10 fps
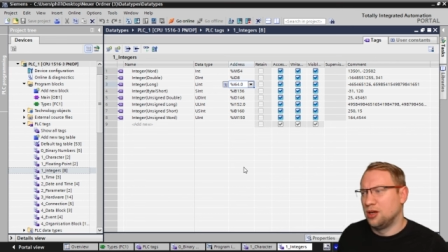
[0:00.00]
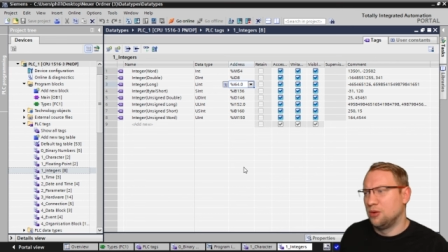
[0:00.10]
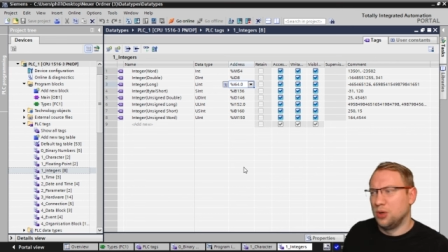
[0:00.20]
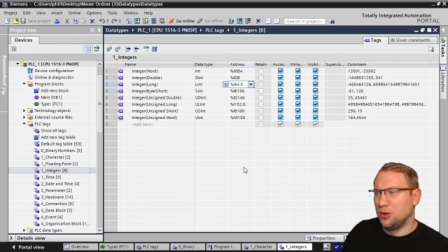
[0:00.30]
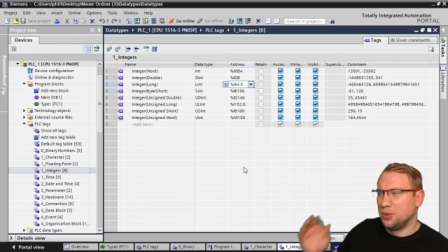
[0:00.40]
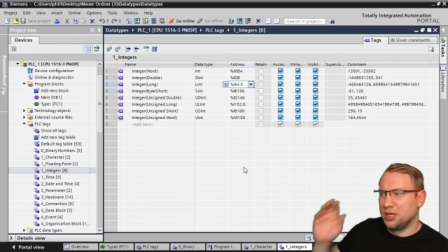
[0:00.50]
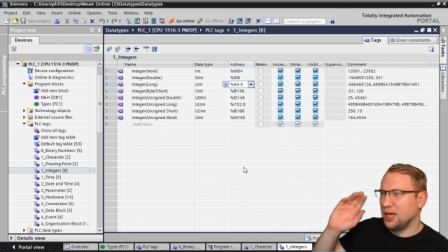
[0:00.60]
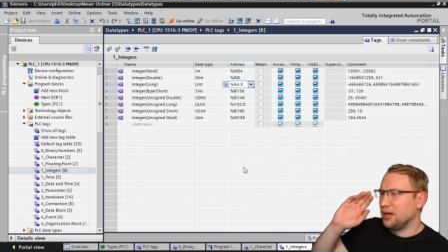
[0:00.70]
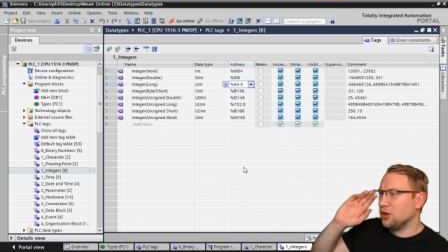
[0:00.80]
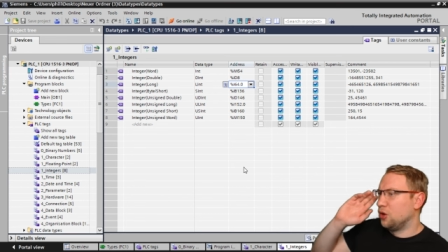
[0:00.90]
where we
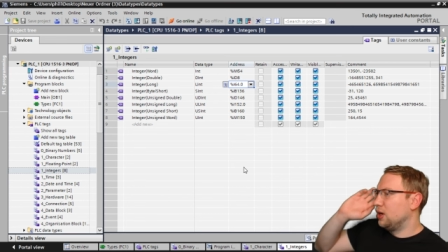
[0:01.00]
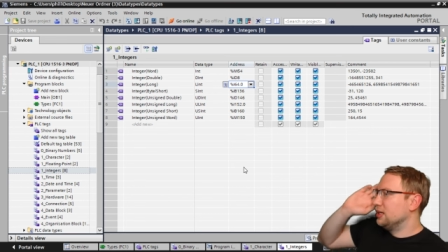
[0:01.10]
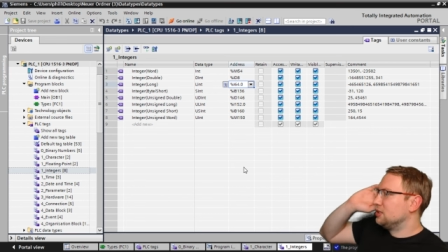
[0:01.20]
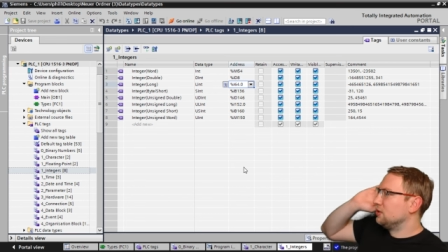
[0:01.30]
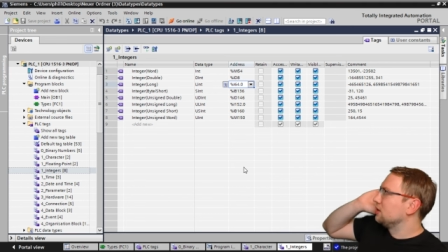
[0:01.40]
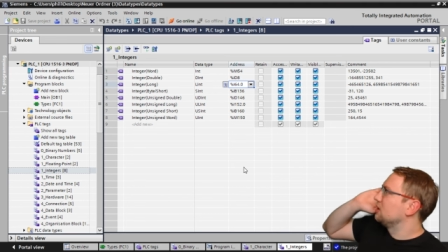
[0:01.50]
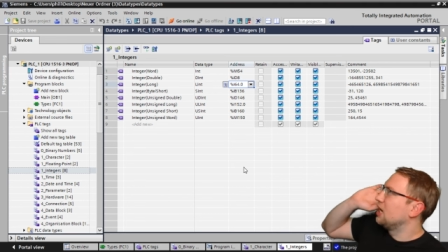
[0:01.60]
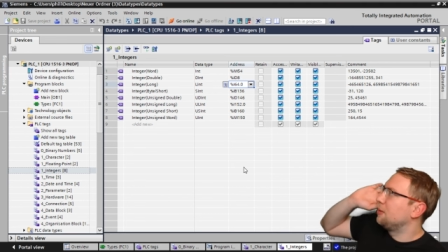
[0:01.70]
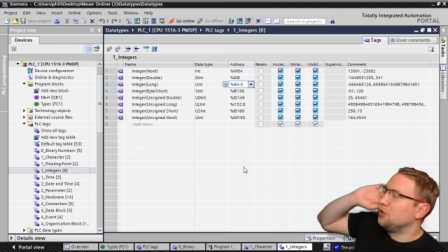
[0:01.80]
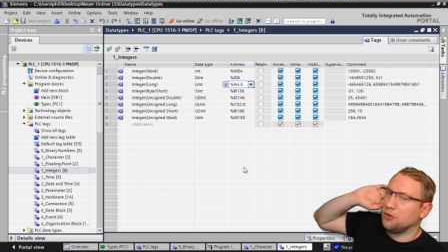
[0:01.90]
can go until a
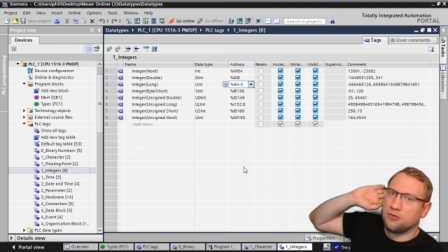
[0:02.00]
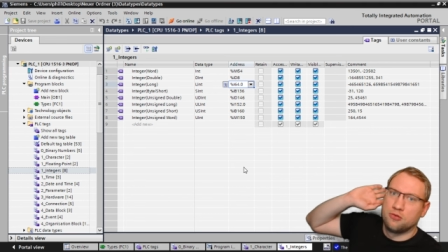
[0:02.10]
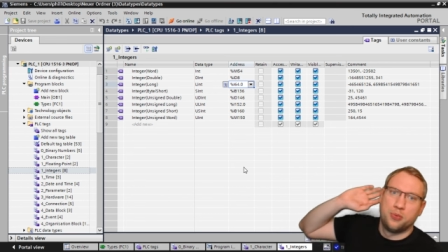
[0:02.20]
couple of,